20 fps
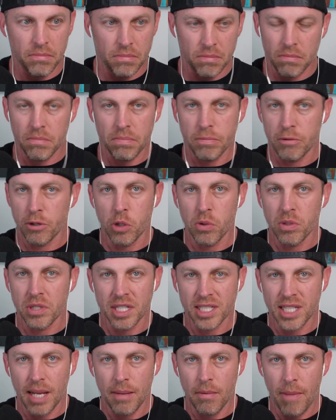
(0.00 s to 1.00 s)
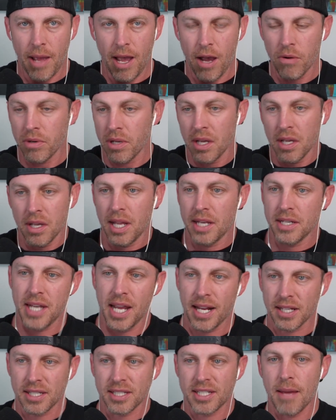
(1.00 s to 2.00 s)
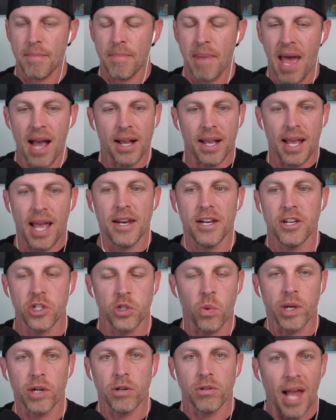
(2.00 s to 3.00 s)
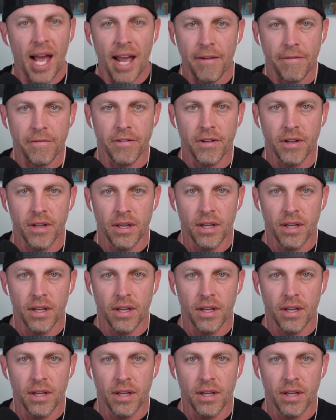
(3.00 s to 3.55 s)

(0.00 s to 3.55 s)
produce the same amount and take a step back and enjoy your life.